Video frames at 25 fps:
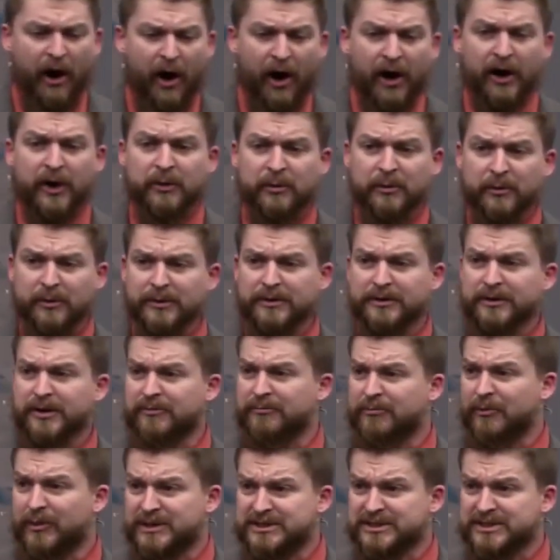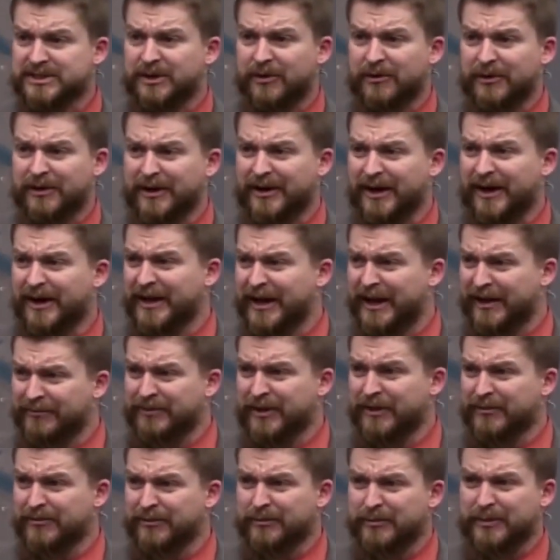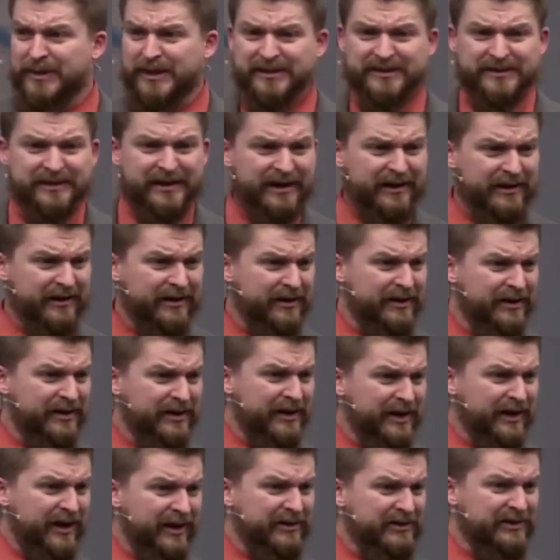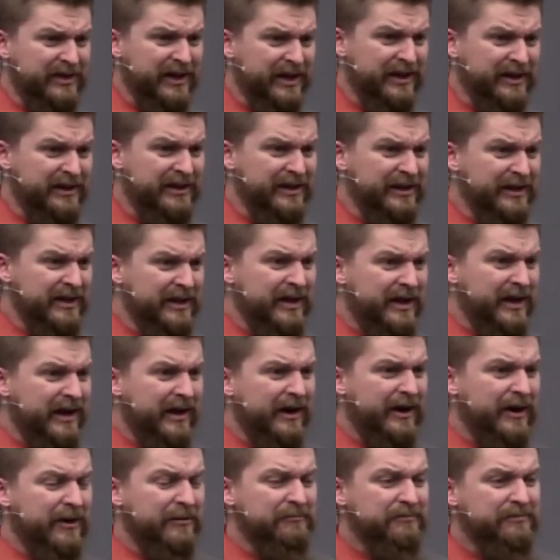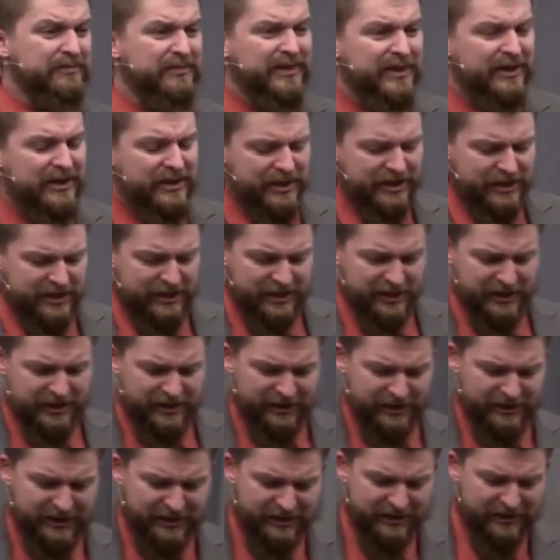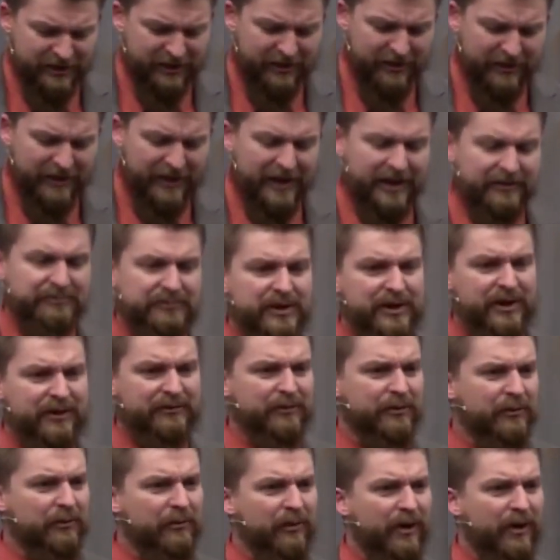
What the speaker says: awkward of what's going on. Have you ever been there? Okay. Have you ever